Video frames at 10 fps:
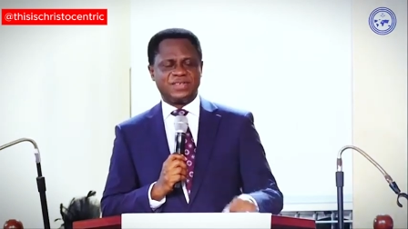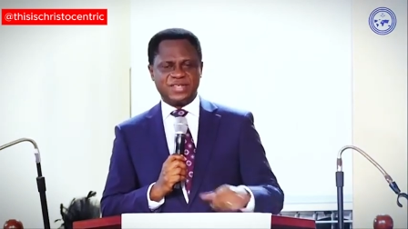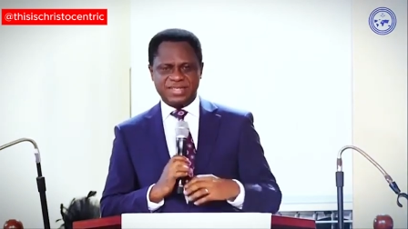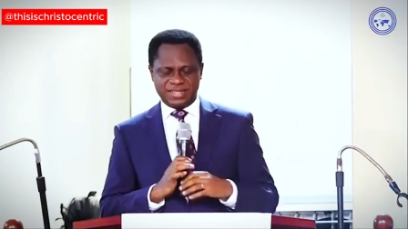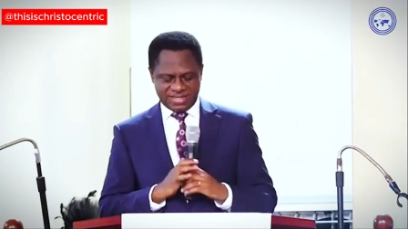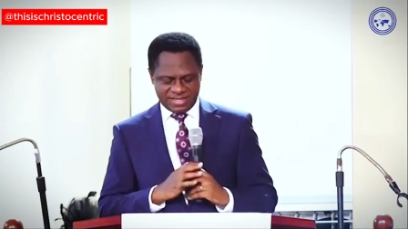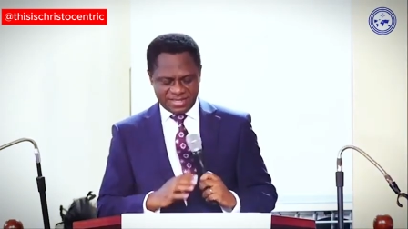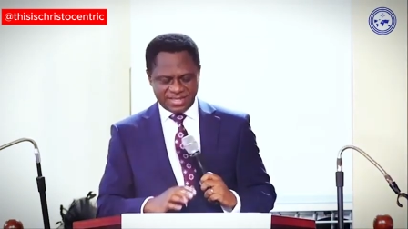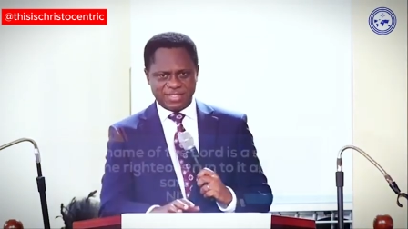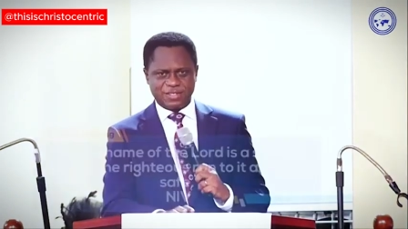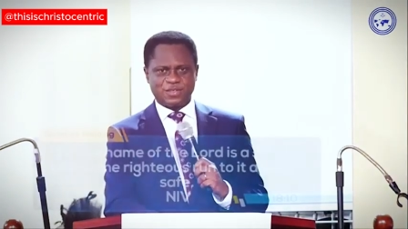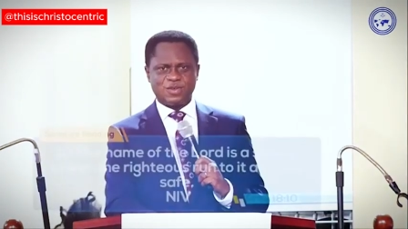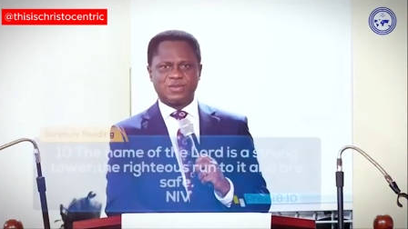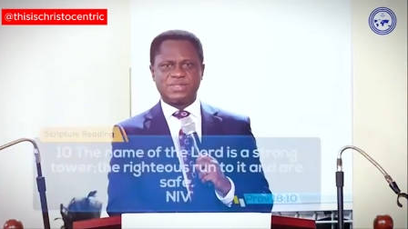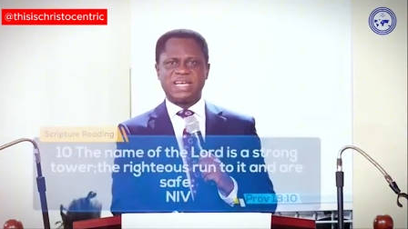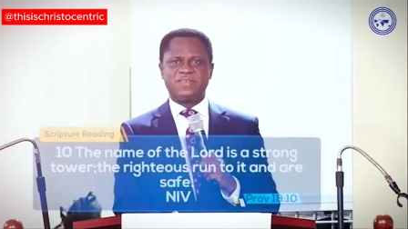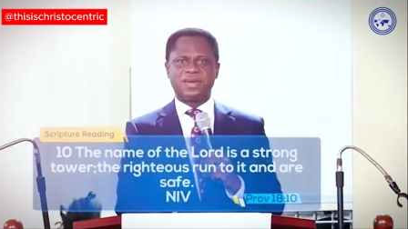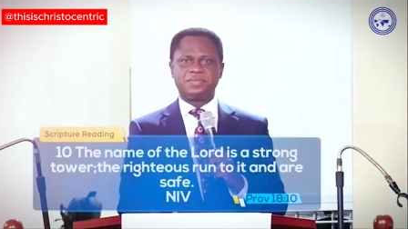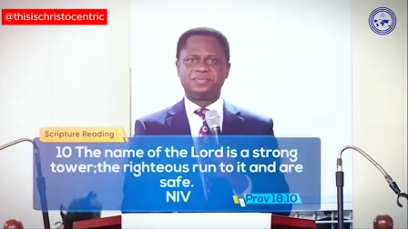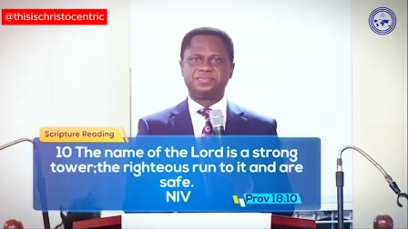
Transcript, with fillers: Jesus is a strong tower.